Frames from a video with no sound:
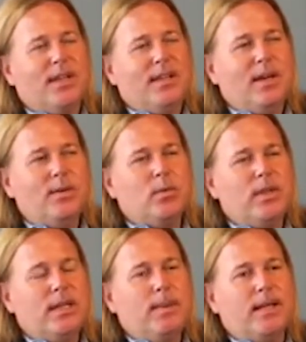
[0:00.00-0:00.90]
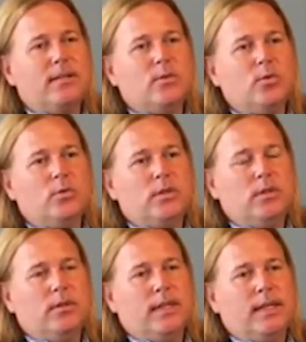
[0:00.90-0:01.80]
That was the one thing about school
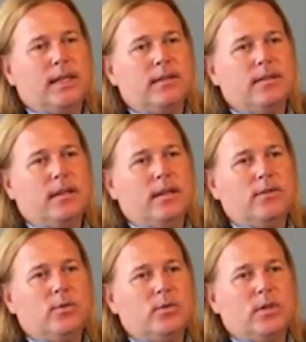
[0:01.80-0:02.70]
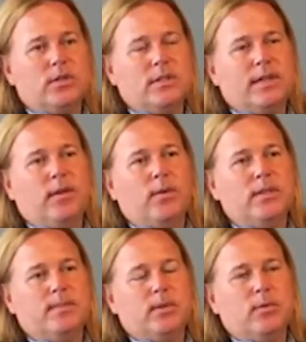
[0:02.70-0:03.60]
too, letting up the school nurses have
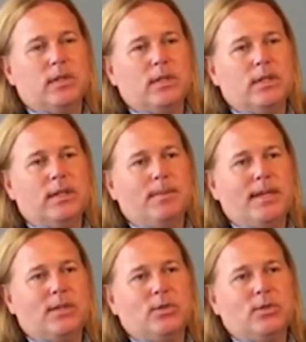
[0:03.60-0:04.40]
always been really good at making